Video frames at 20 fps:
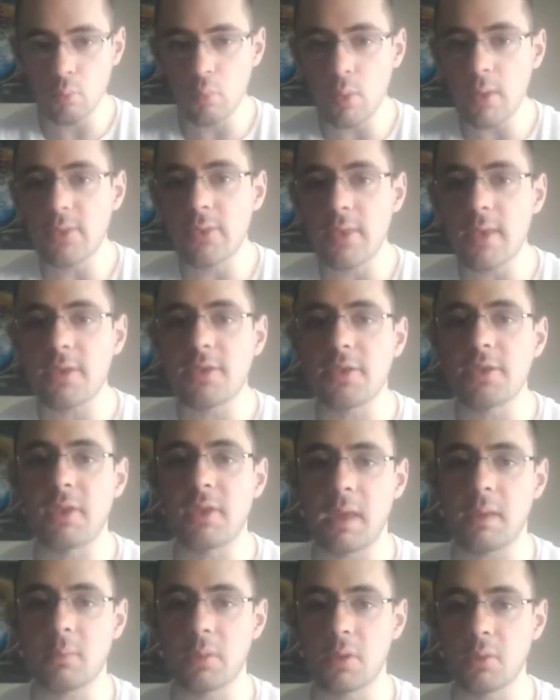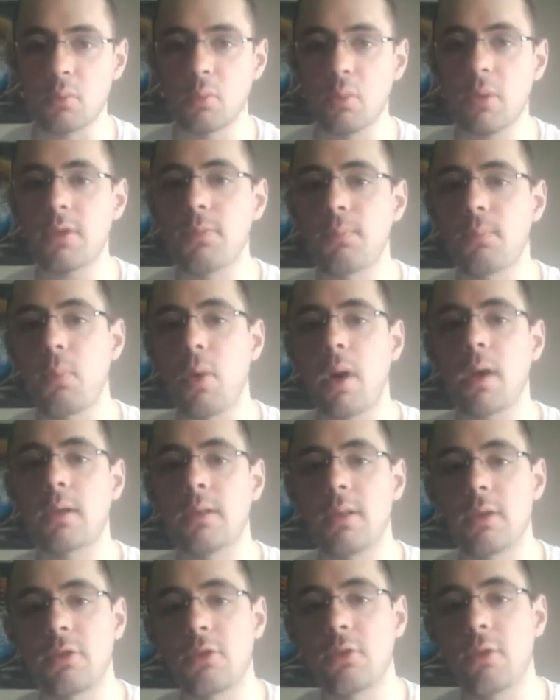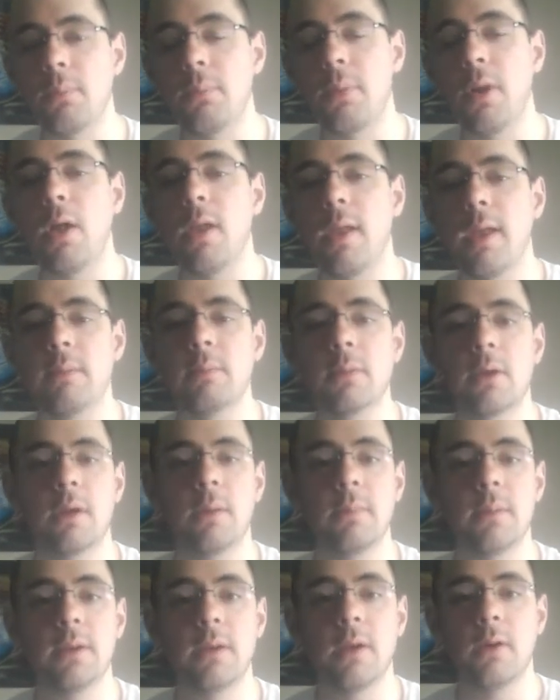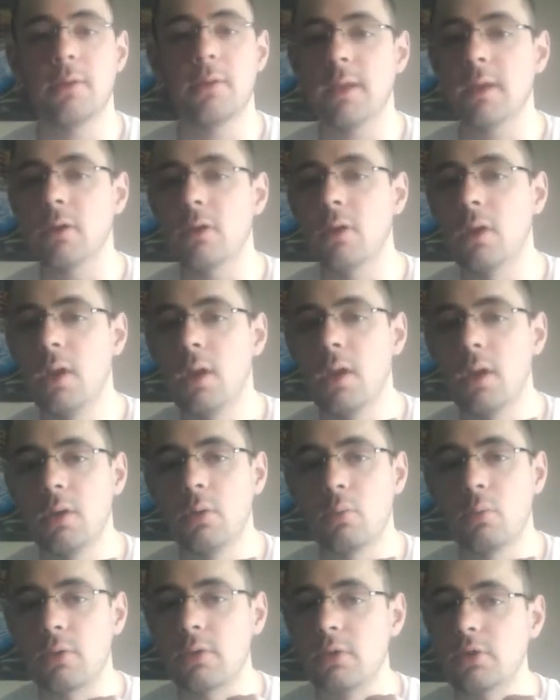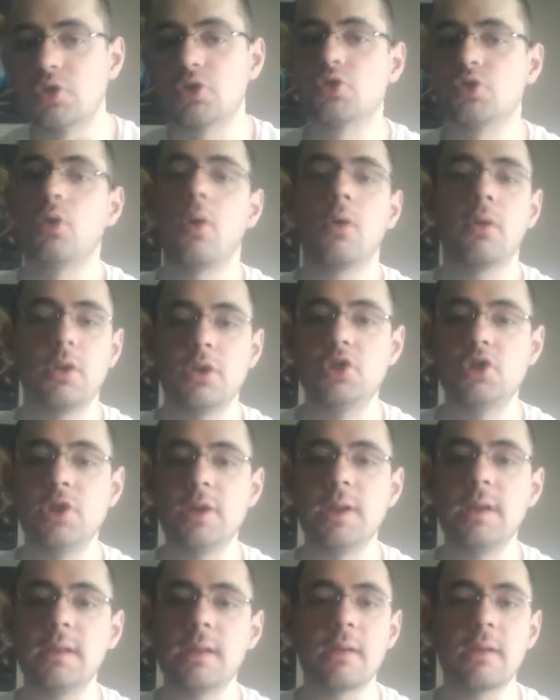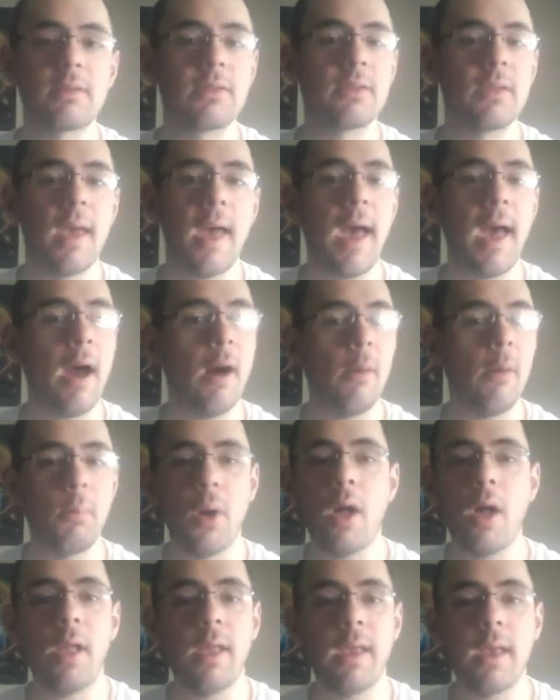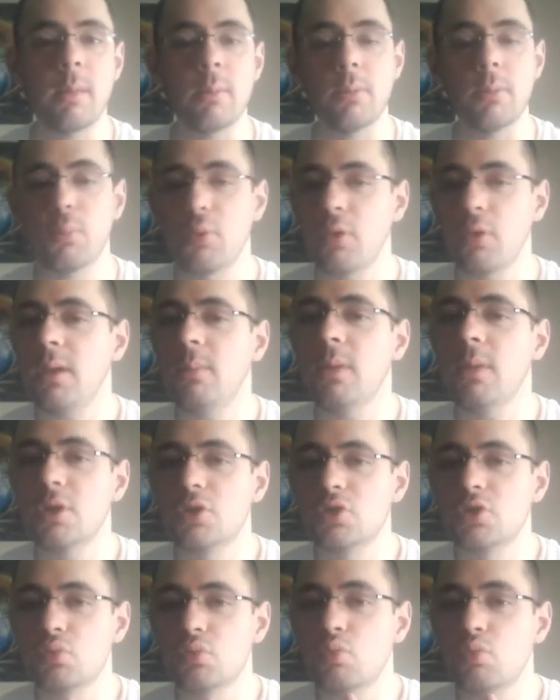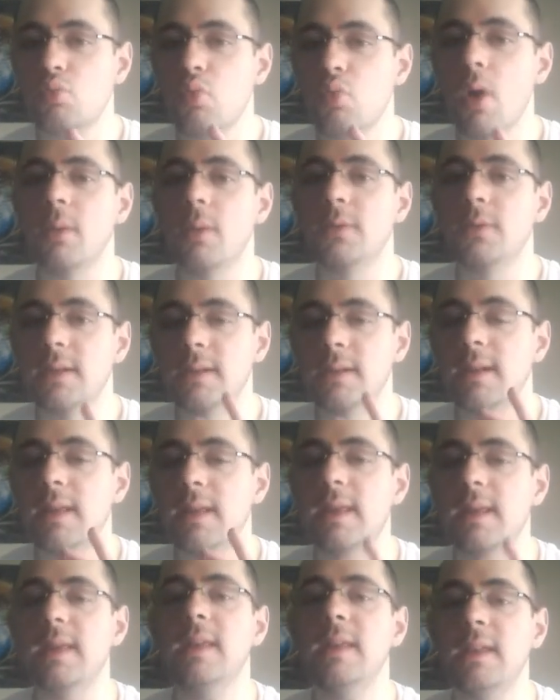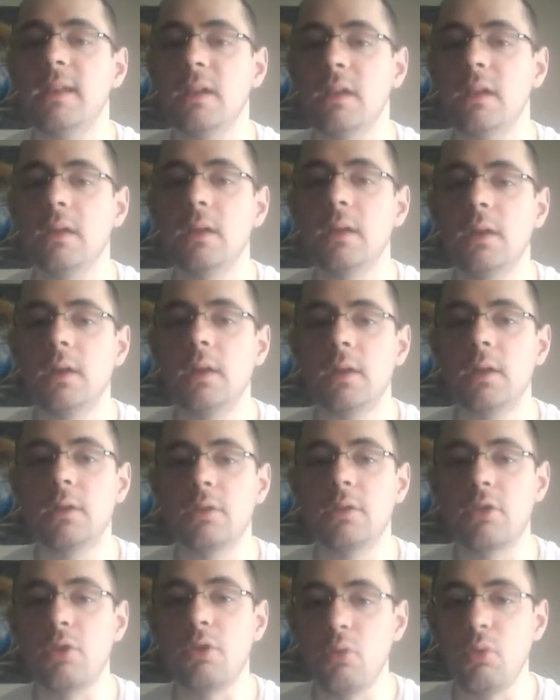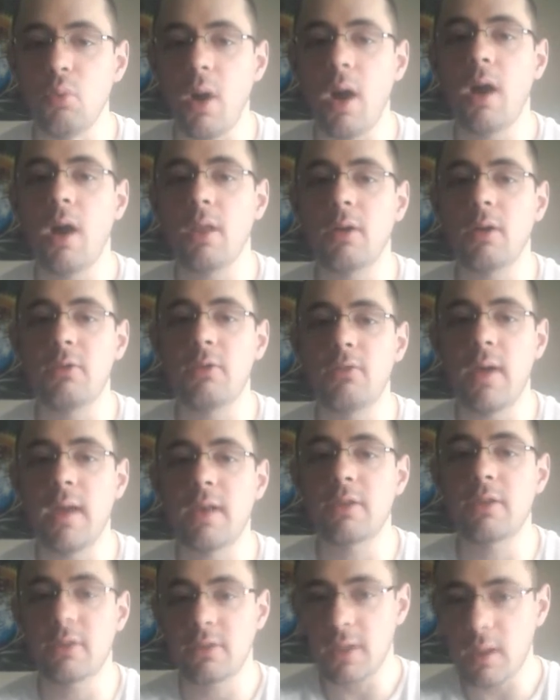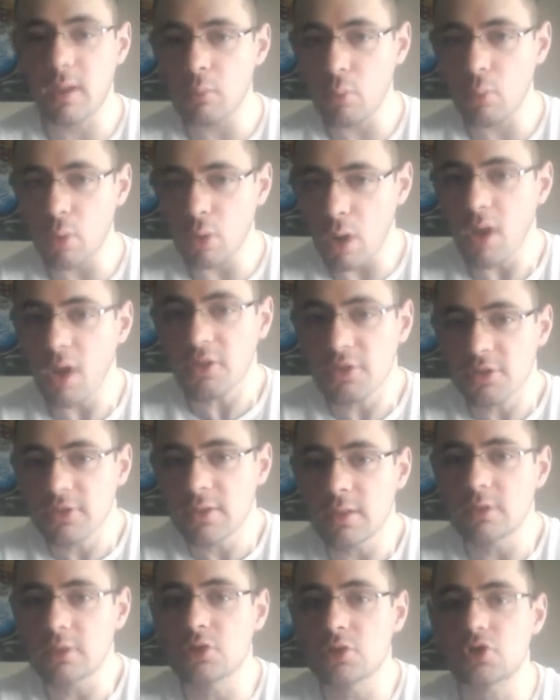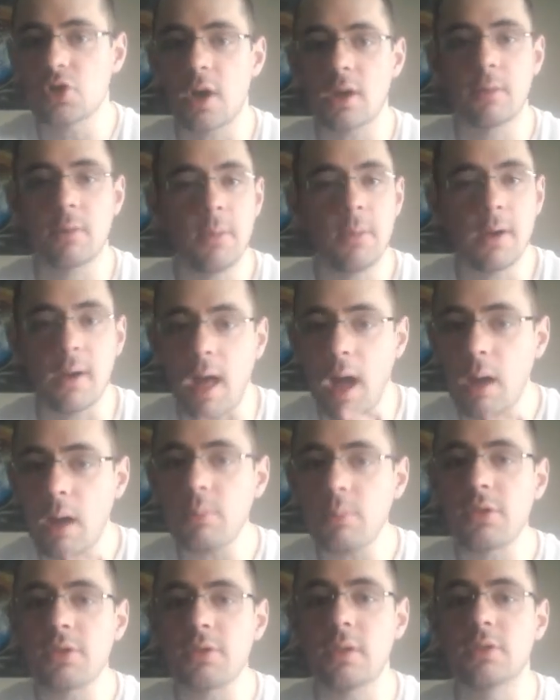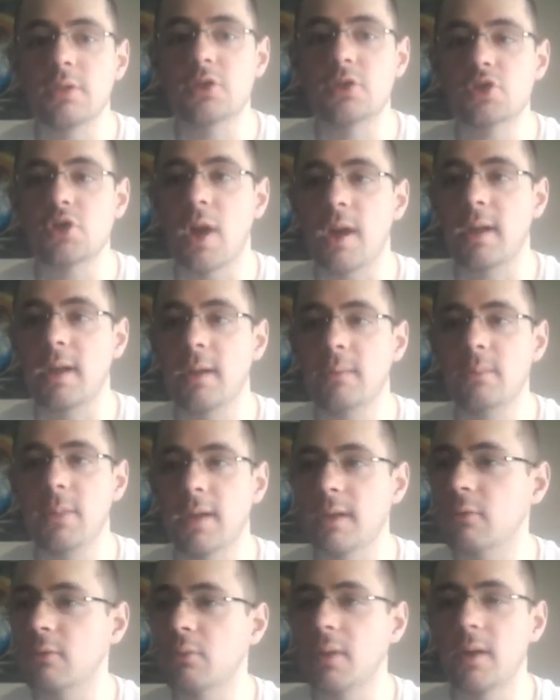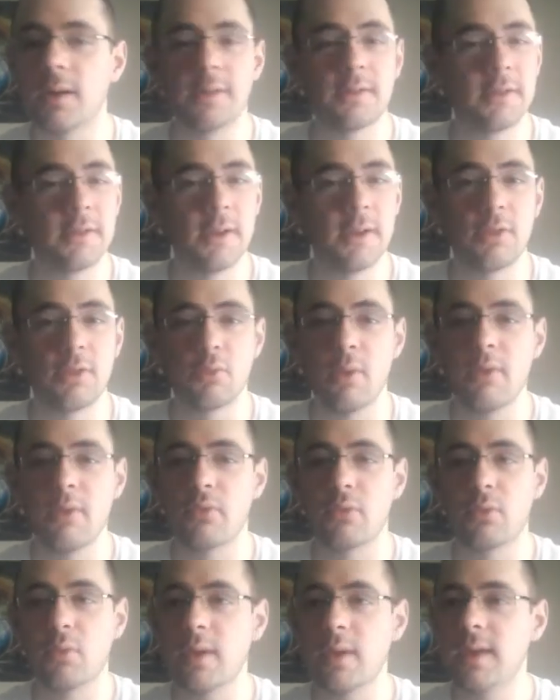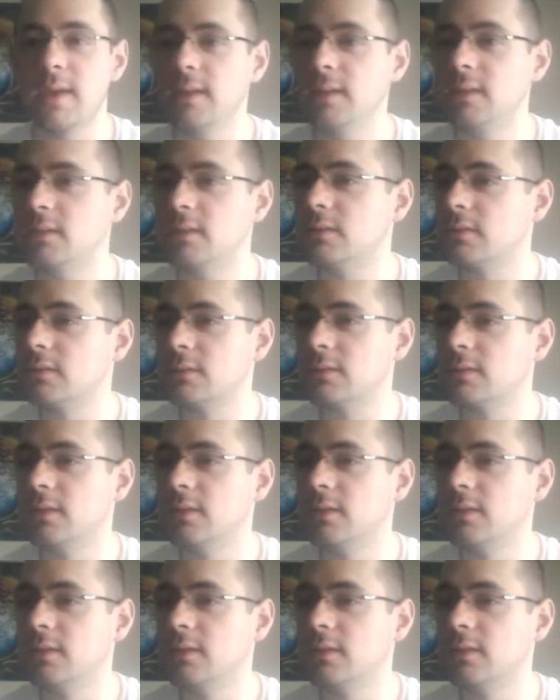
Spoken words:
with this segment, with Brock Lesnar and Paul Heyman coming out here, was a stroke of genius how Paul Heyman pretty much rubbed it in to all our faces. And we're all still in shock about it. I'm still in shock. I'm like, what, did the referee